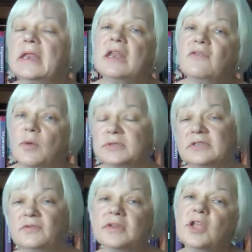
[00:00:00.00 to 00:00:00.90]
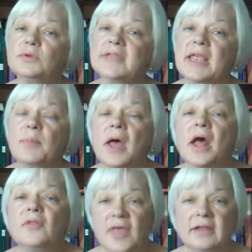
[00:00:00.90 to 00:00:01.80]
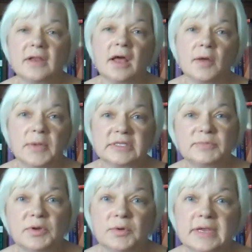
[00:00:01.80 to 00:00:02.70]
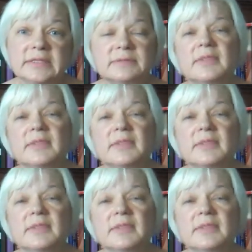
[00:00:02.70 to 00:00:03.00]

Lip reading: And if I was to videotape that experience,